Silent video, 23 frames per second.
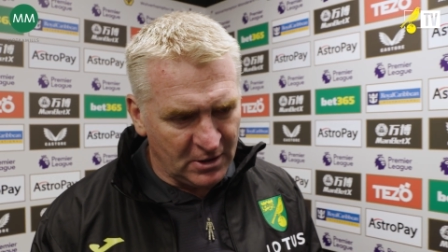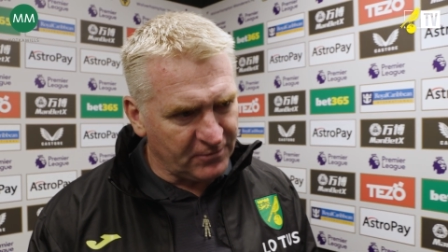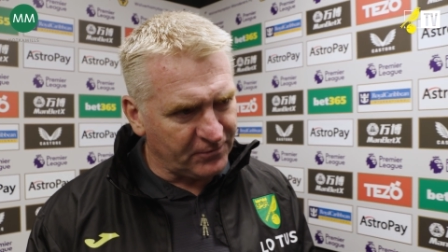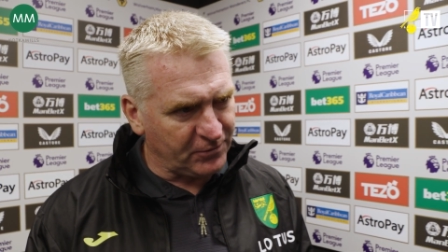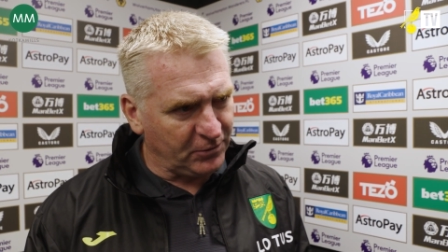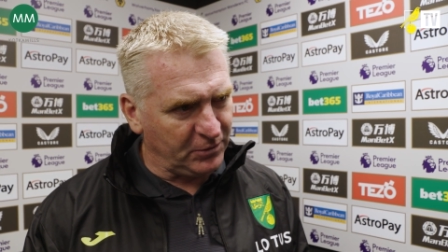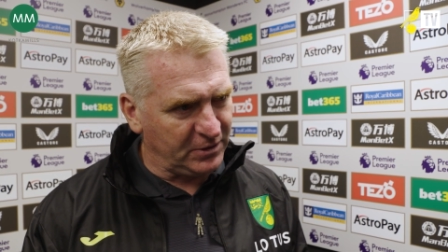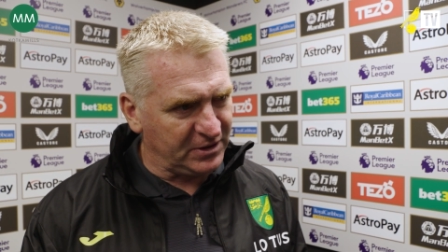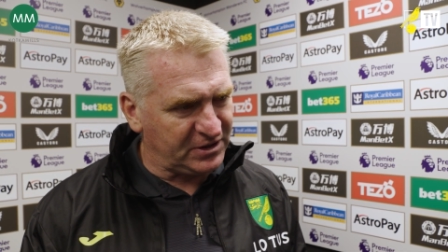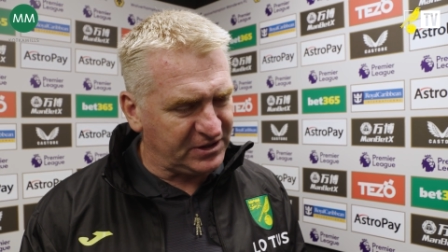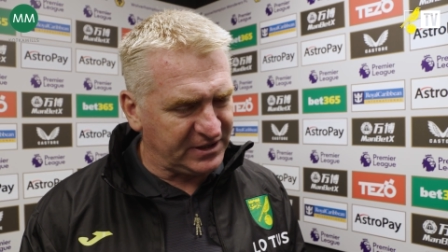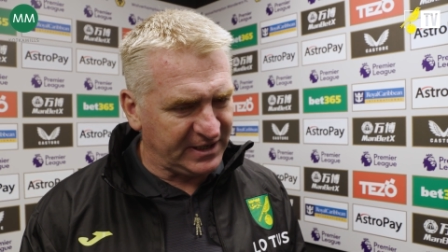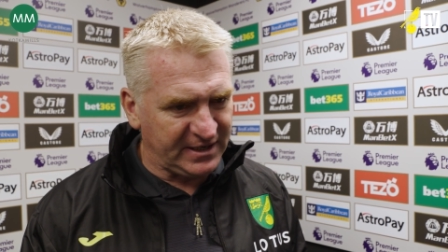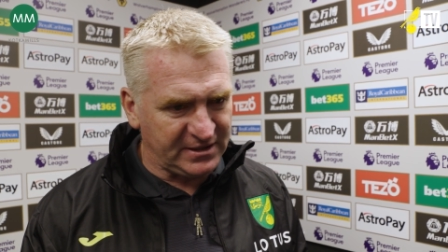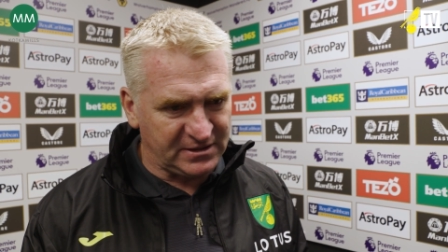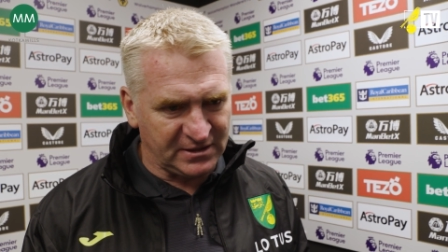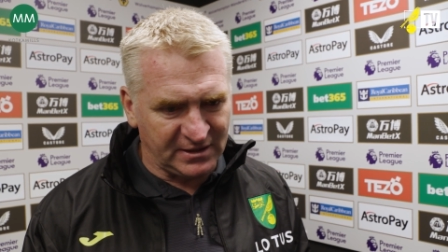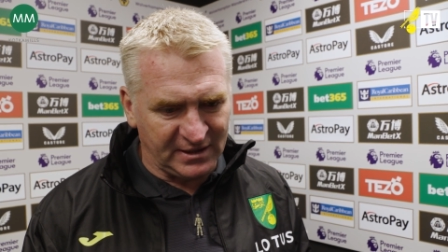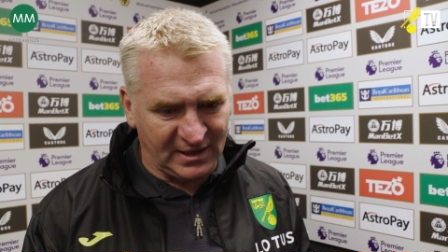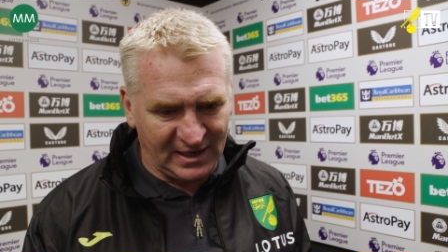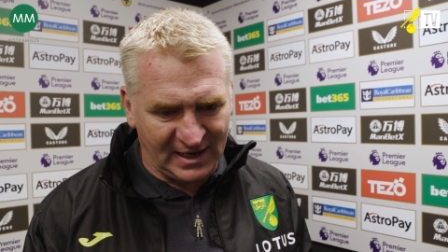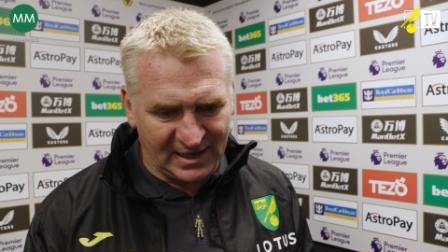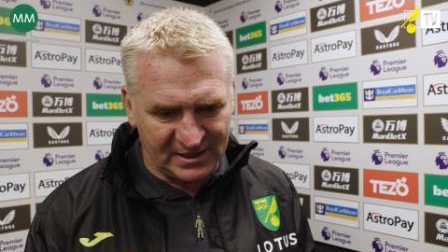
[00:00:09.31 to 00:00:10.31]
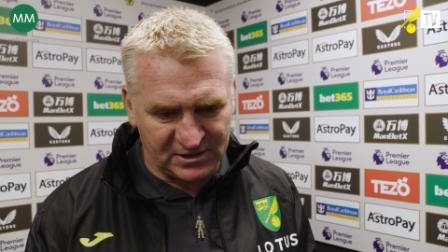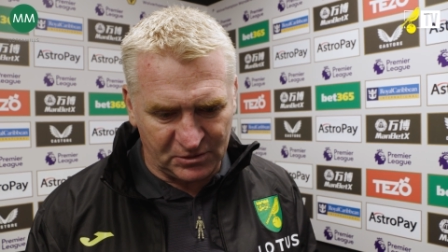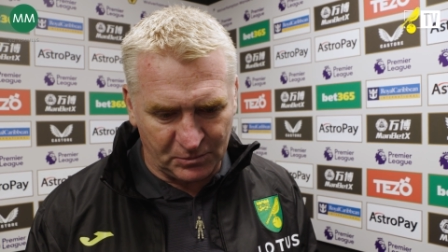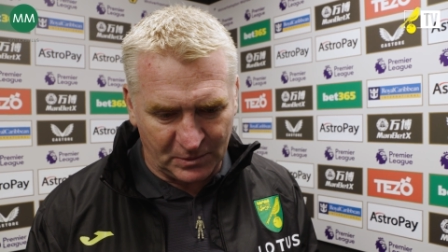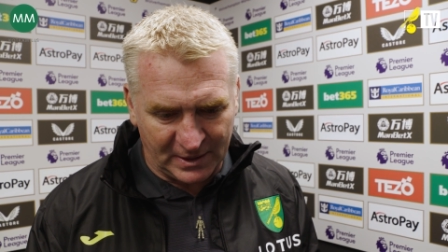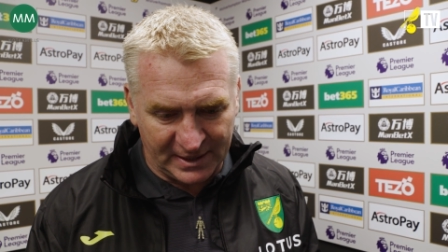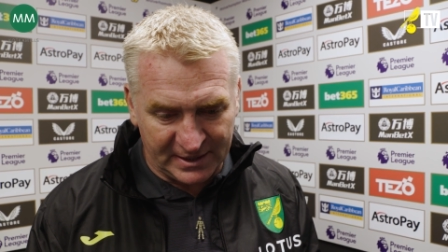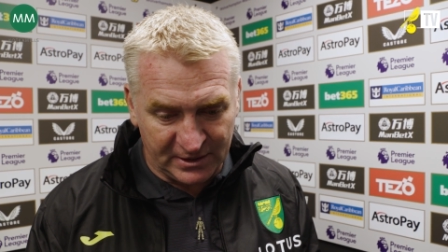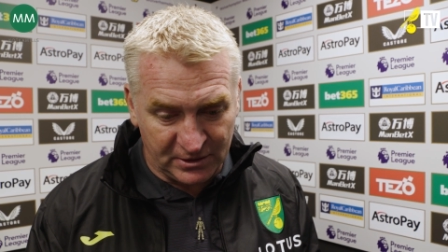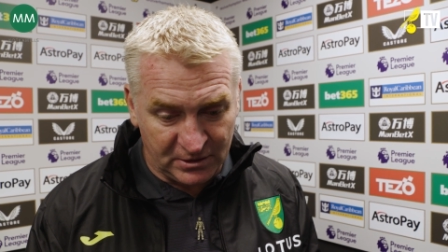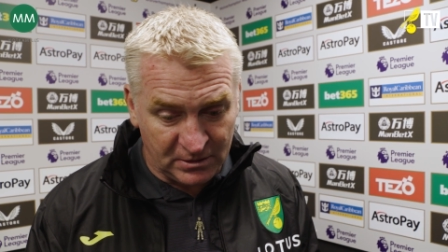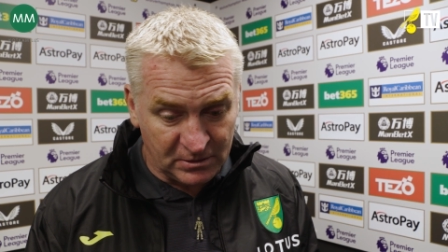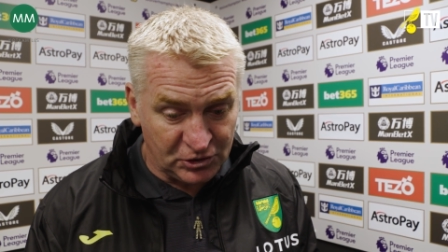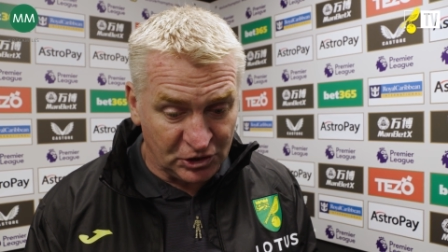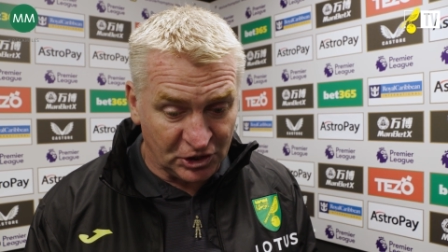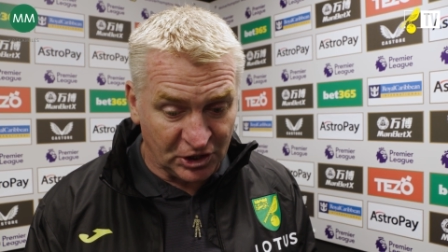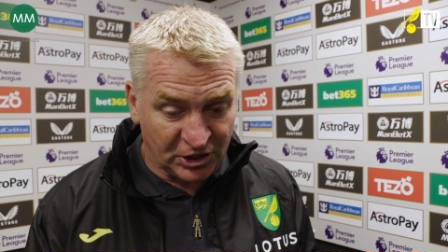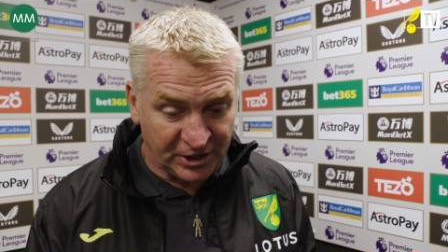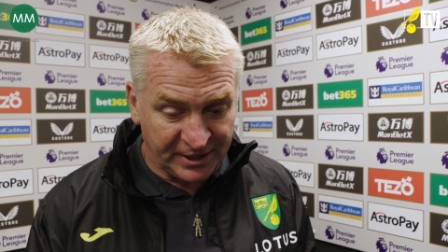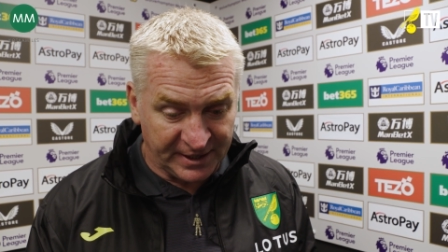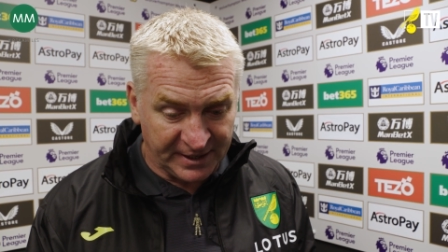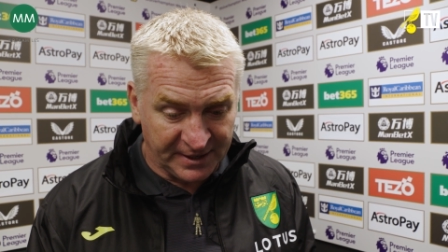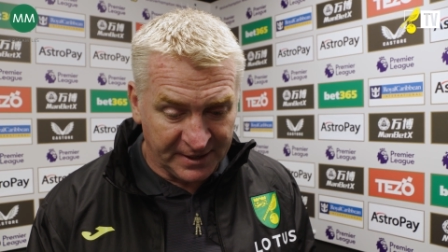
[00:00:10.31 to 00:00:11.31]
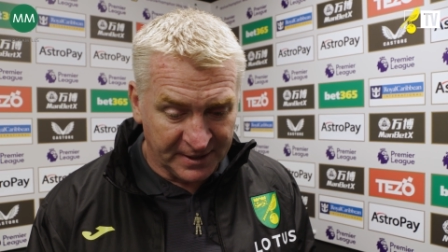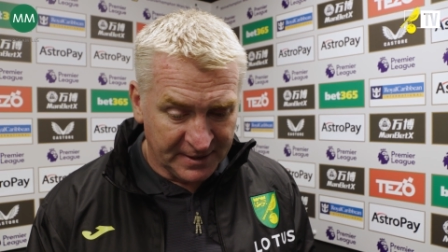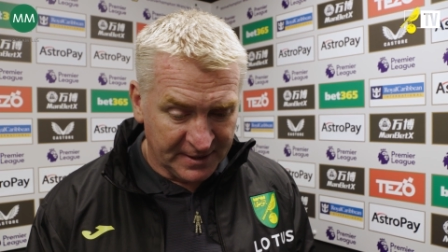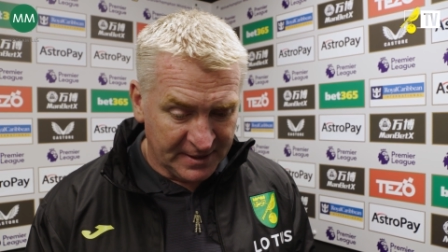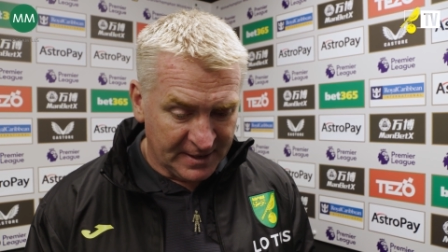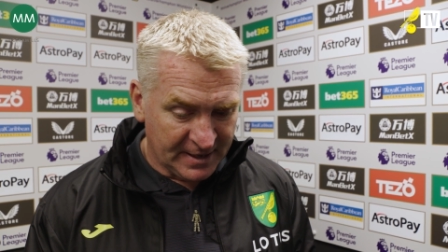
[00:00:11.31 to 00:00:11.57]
through the season, the last away journey,